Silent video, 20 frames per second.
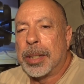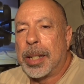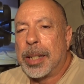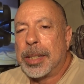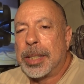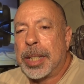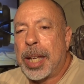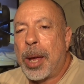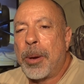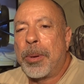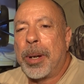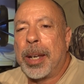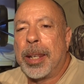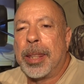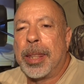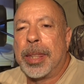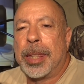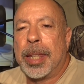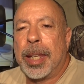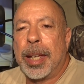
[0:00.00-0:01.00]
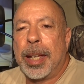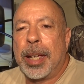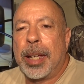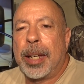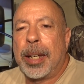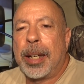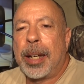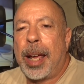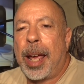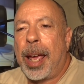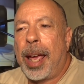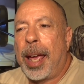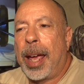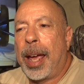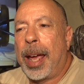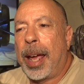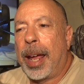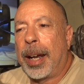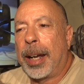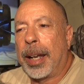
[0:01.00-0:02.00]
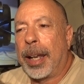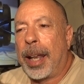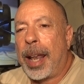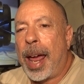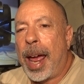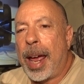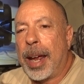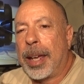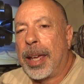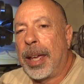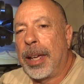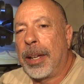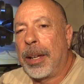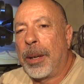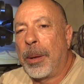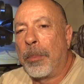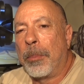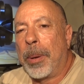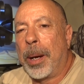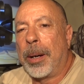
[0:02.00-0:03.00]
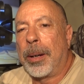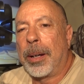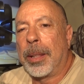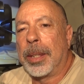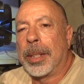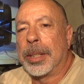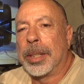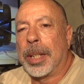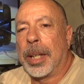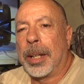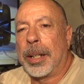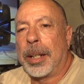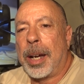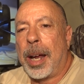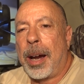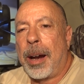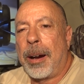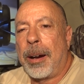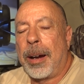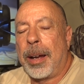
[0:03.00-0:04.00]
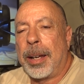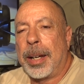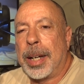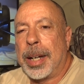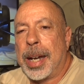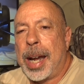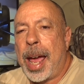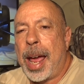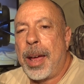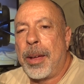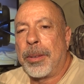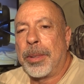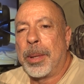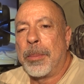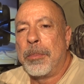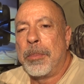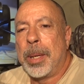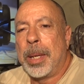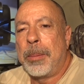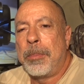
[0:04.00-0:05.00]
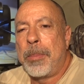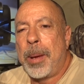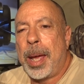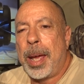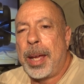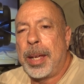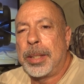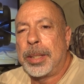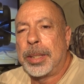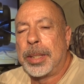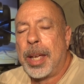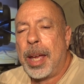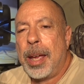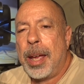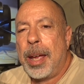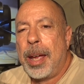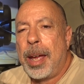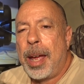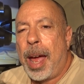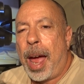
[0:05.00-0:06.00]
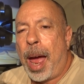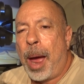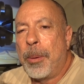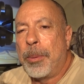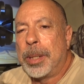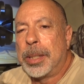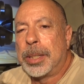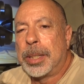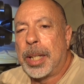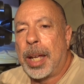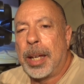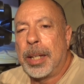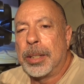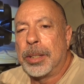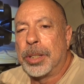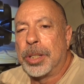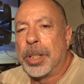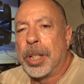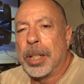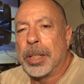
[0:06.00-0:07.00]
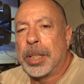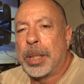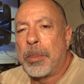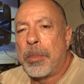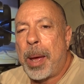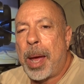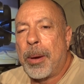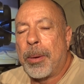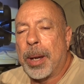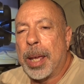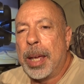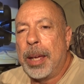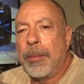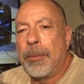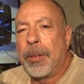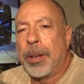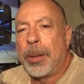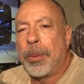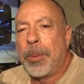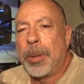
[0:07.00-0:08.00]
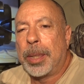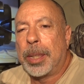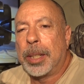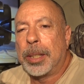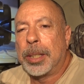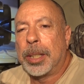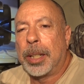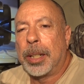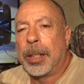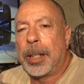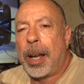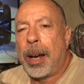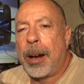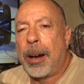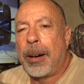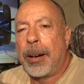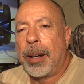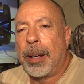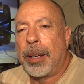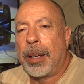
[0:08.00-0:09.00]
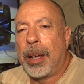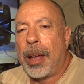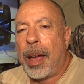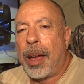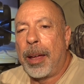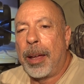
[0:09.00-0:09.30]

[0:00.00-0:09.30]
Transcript: sounded thin and lacking compared to the Sandara, now the mid bass I would say is just about even with the Sandara